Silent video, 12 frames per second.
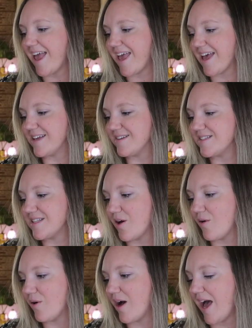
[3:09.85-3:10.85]
And
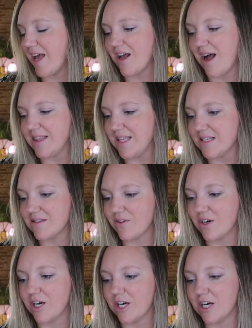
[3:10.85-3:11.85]
so I got these
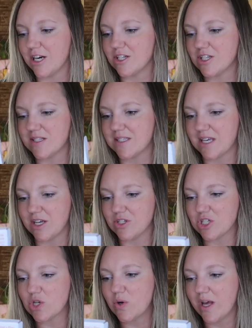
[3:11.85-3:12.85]
for her just to
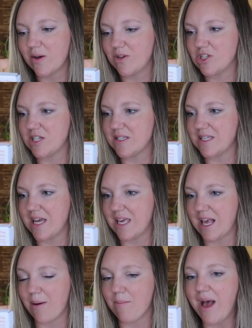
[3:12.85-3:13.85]
enjoy when she's
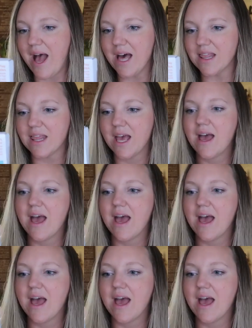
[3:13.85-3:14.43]
taking a bath.